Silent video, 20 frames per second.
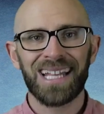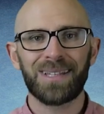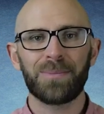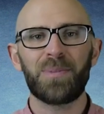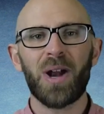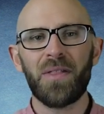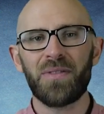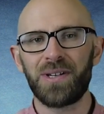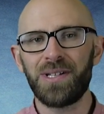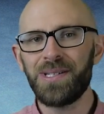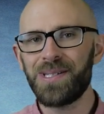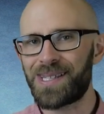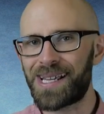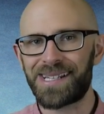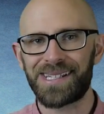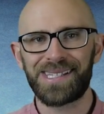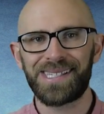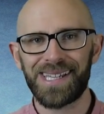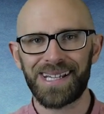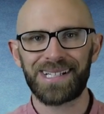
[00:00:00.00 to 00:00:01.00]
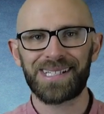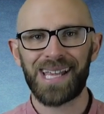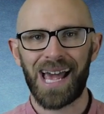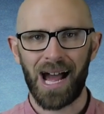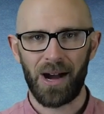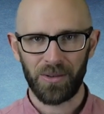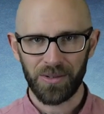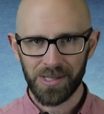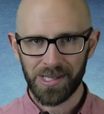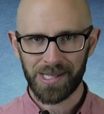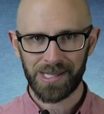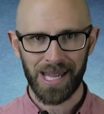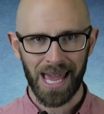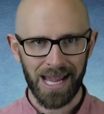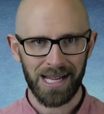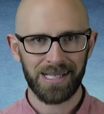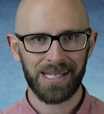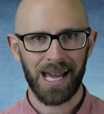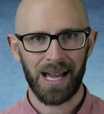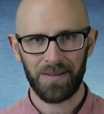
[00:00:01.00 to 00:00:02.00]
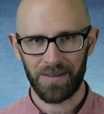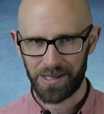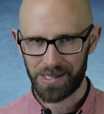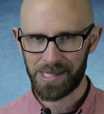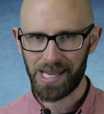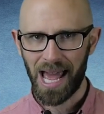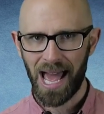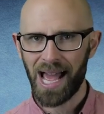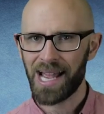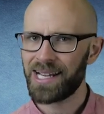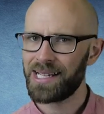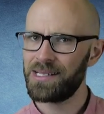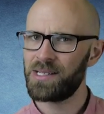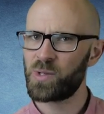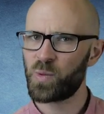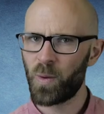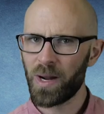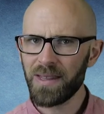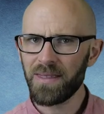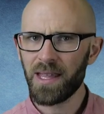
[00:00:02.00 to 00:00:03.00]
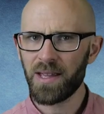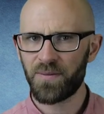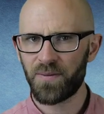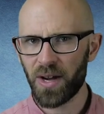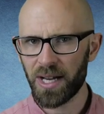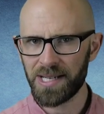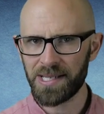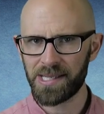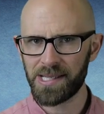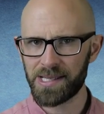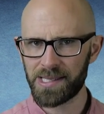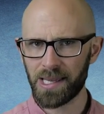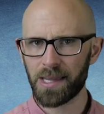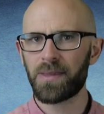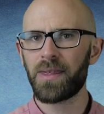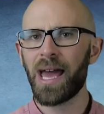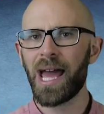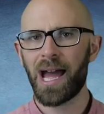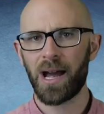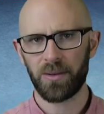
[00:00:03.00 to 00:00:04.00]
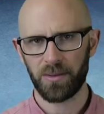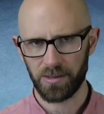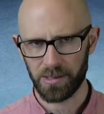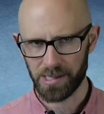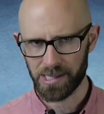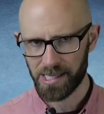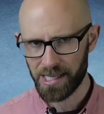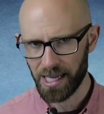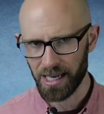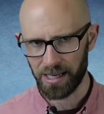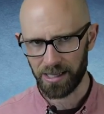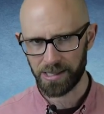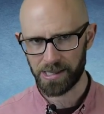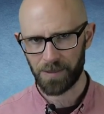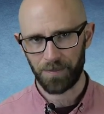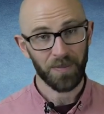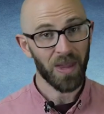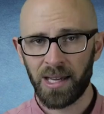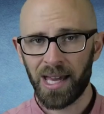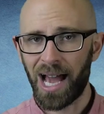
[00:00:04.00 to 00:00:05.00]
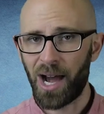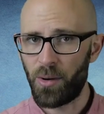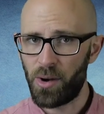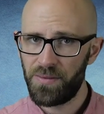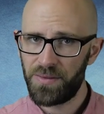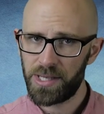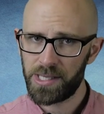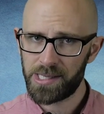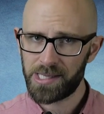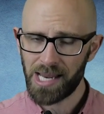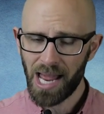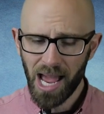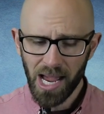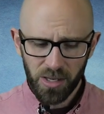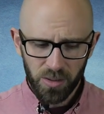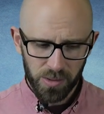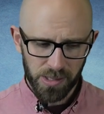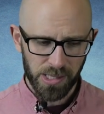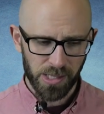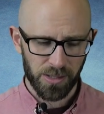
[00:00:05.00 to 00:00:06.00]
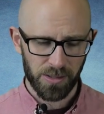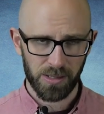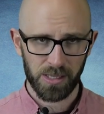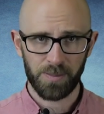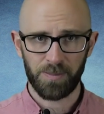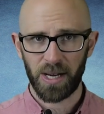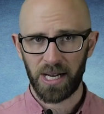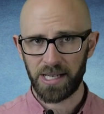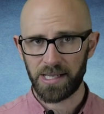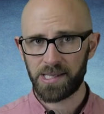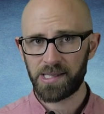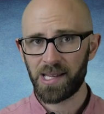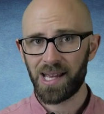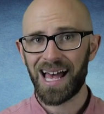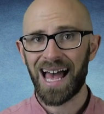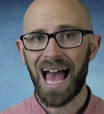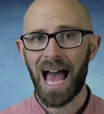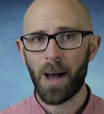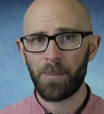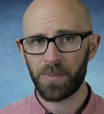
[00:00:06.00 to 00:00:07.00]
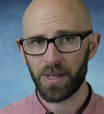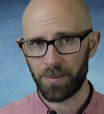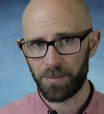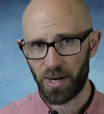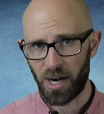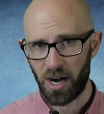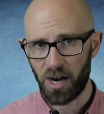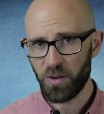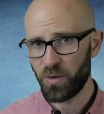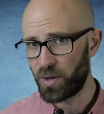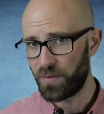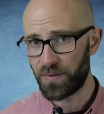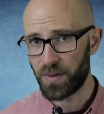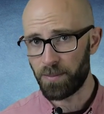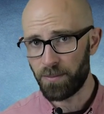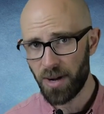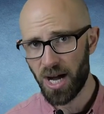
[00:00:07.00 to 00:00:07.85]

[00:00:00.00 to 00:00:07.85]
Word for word: The brothers and six hounds take down the stag, and when they find it, the hounds kill it. However, the stag was owned by Sir Ablamar of the